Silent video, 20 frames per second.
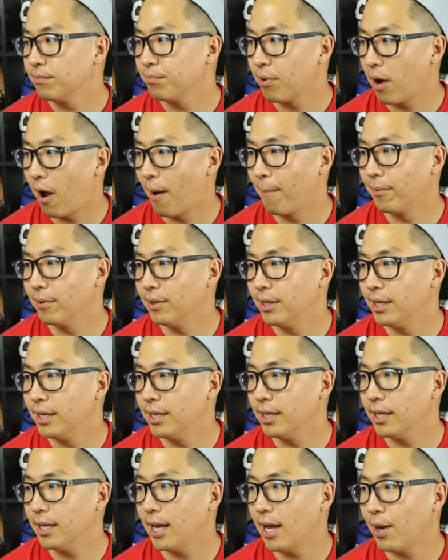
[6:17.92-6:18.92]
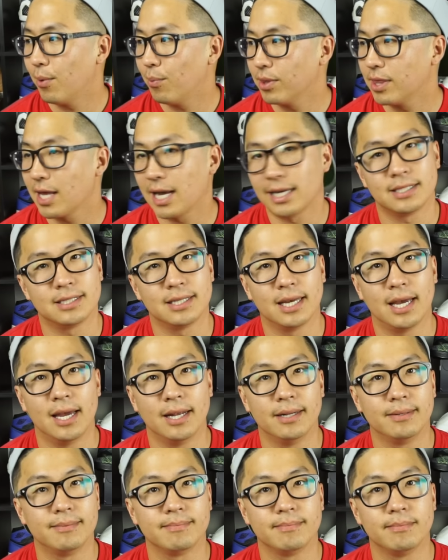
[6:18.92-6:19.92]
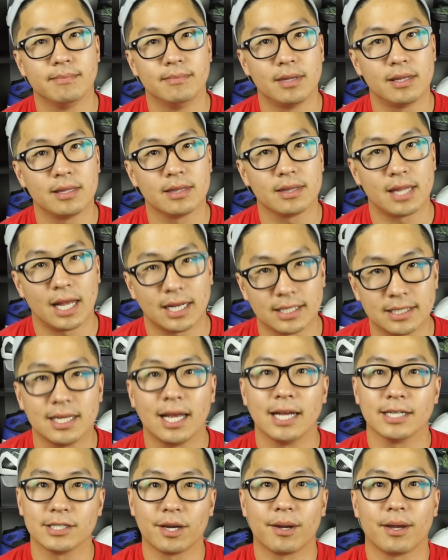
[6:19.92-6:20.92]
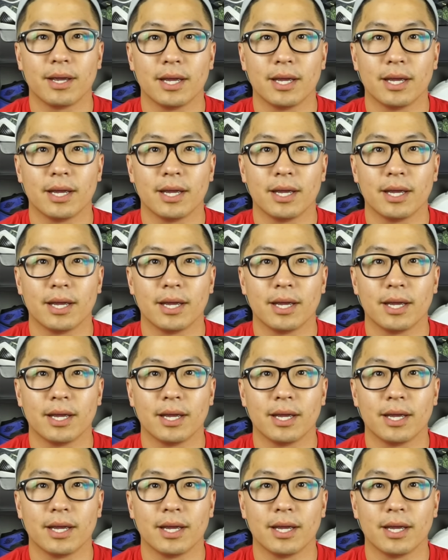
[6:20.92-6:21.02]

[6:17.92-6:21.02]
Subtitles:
properly. And with that said, that's the answer